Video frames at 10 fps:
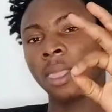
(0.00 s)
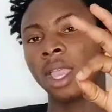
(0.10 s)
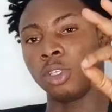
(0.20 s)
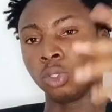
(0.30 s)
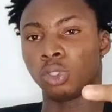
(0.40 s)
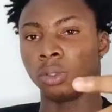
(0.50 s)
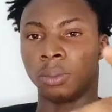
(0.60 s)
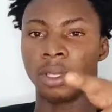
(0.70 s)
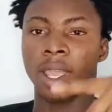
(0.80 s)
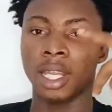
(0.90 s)

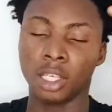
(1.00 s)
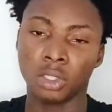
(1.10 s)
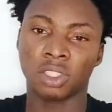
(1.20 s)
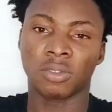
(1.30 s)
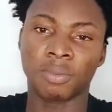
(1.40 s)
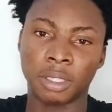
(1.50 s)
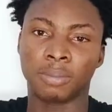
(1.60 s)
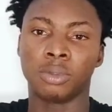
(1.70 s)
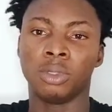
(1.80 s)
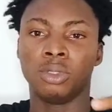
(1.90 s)
YouTube. A lot of
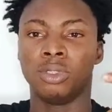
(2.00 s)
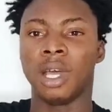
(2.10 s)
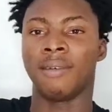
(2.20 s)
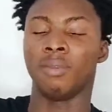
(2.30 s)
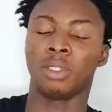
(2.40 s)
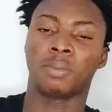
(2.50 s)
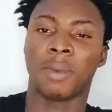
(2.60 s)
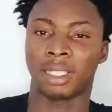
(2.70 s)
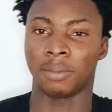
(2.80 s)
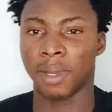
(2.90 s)
people have not
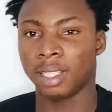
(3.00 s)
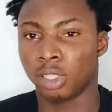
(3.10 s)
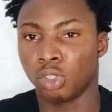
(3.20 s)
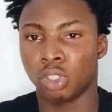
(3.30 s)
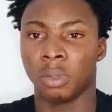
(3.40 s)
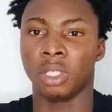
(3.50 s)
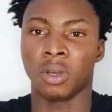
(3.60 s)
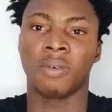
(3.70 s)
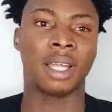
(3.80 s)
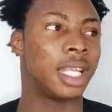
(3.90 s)
maximized YouTube
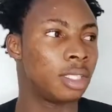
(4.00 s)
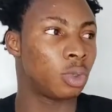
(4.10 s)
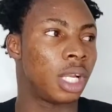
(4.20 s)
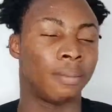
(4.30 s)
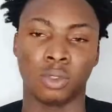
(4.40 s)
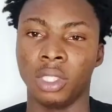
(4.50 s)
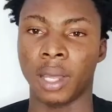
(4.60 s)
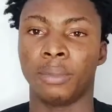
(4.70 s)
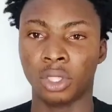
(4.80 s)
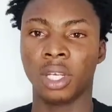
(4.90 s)
enough, and that is what I'm doing.
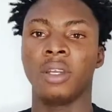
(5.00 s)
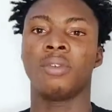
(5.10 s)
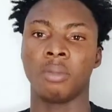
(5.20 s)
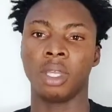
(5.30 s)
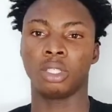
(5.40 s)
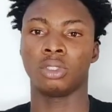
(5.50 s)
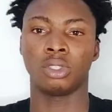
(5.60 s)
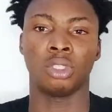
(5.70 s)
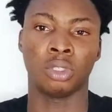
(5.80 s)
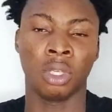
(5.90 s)
I'm sharing information
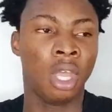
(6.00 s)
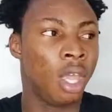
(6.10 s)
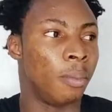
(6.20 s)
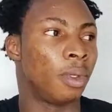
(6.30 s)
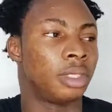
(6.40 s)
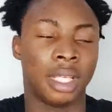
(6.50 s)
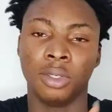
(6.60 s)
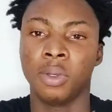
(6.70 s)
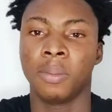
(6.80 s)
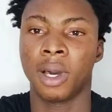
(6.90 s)
to you because I
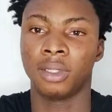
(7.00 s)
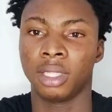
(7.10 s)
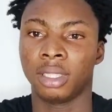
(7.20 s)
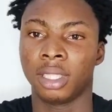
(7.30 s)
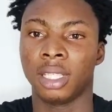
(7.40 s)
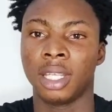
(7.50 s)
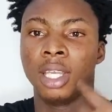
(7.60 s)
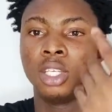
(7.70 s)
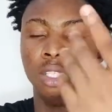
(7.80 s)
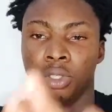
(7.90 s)
know about this thing.
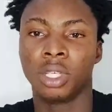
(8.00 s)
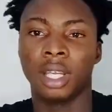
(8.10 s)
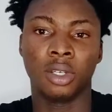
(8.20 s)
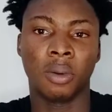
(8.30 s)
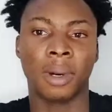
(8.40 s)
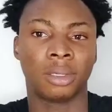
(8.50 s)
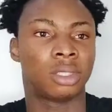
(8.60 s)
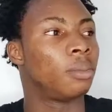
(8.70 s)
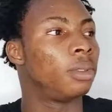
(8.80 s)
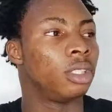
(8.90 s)
You can know about
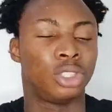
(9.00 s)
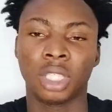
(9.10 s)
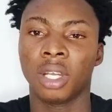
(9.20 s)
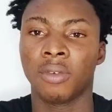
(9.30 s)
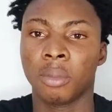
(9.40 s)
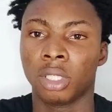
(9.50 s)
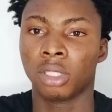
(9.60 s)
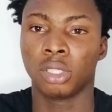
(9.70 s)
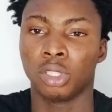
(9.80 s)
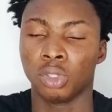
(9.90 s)
something, share the
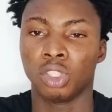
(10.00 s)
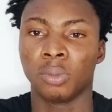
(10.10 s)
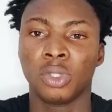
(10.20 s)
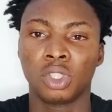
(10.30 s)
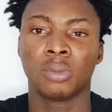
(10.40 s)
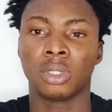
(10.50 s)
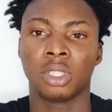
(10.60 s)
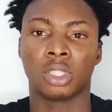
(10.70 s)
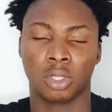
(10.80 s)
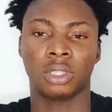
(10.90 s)
information on YouTube. YouTube too
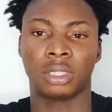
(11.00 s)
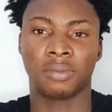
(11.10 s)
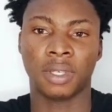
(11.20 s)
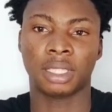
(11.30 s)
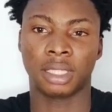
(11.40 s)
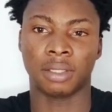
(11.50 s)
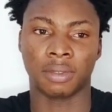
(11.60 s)
is cost effective.